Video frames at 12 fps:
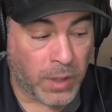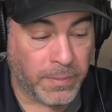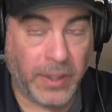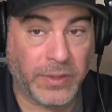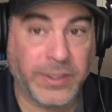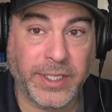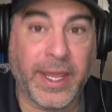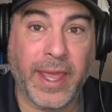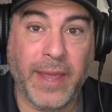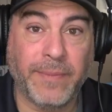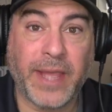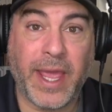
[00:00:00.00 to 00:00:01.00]

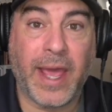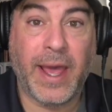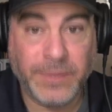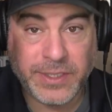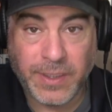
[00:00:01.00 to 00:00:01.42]
multicam caps.